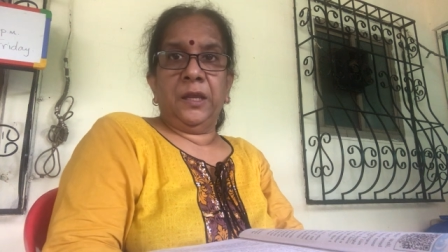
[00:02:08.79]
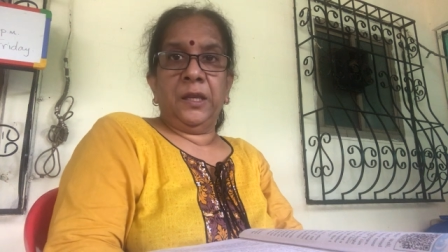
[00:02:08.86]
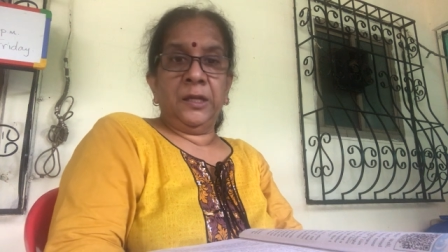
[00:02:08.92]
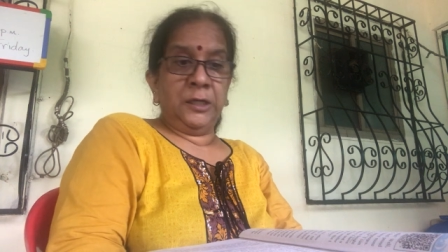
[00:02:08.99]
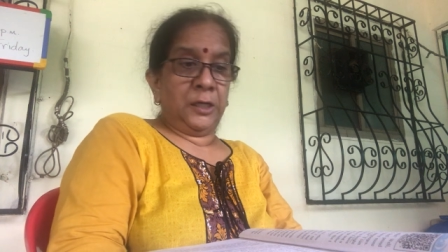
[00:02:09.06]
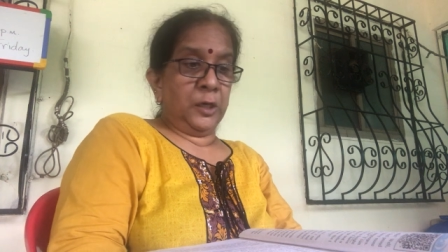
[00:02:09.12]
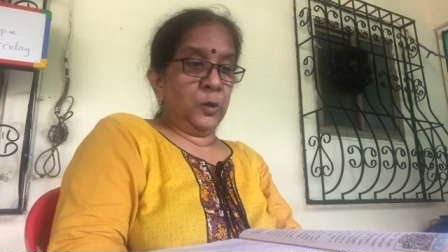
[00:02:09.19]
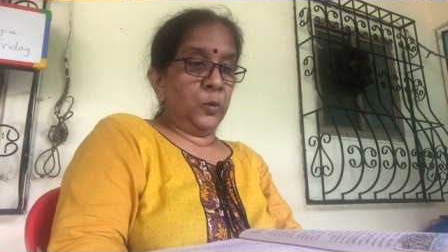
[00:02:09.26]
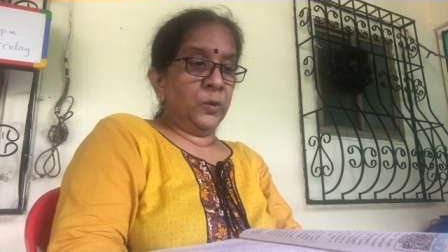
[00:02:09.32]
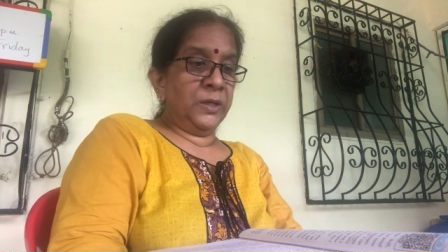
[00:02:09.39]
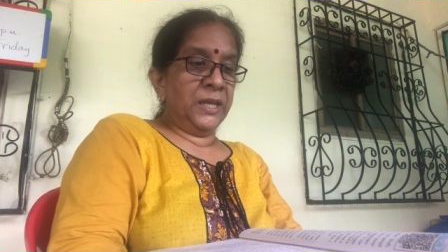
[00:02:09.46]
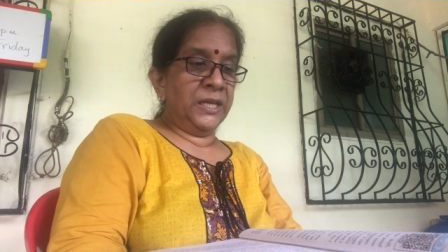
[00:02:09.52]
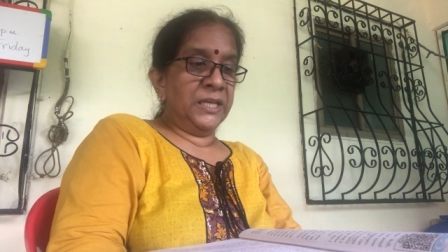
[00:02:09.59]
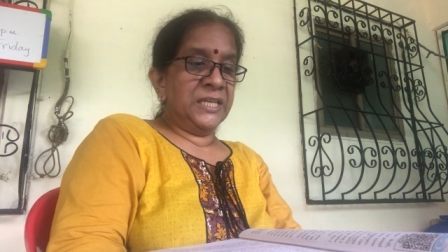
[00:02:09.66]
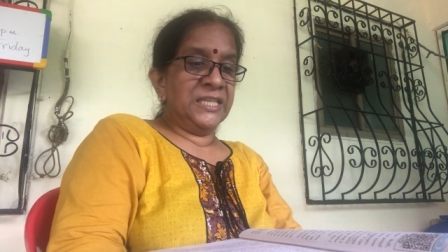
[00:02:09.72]

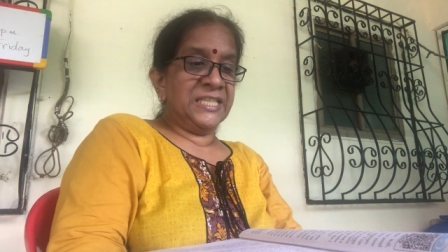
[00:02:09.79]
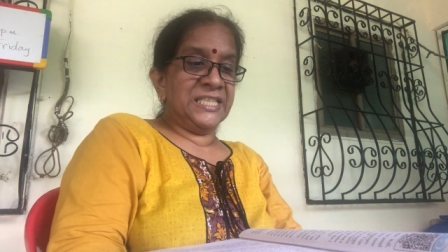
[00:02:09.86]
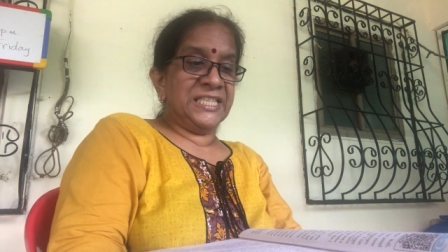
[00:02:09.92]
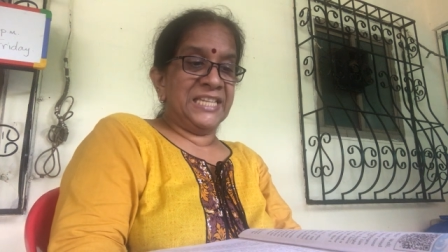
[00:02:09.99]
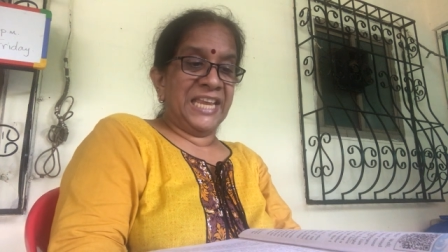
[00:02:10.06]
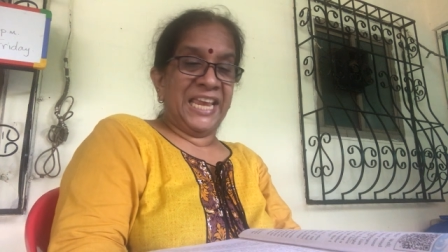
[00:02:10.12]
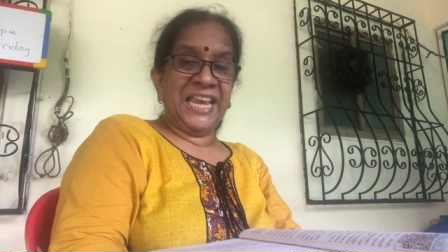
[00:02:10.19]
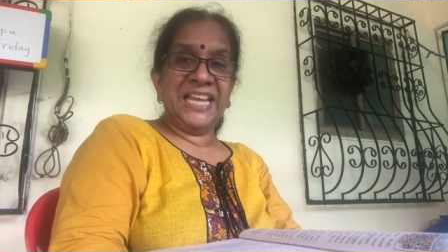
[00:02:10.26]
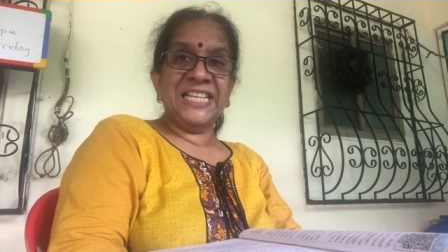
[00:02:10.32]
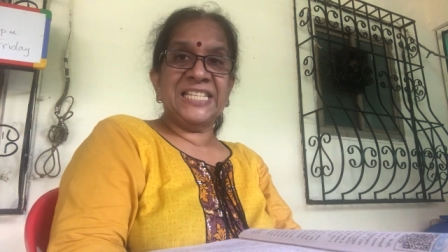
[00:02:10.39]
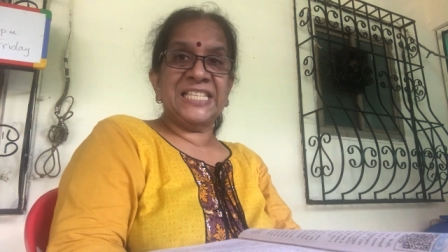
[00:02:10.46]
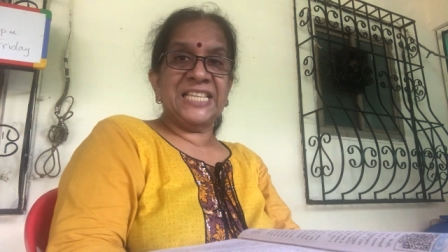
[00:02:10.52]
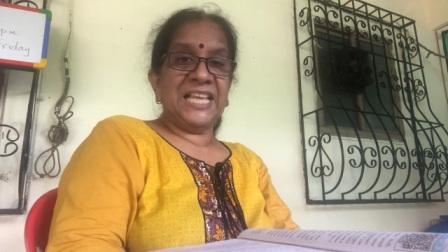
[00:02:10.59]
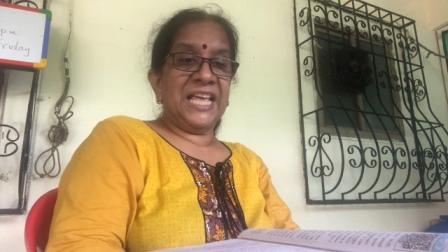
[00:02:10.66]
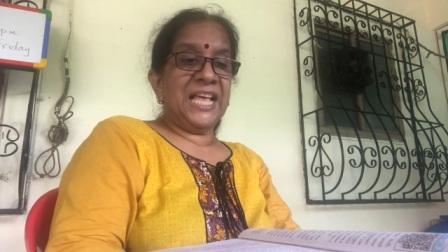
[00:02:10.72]
including
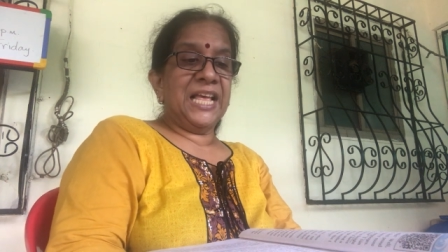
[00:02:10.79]
snakes,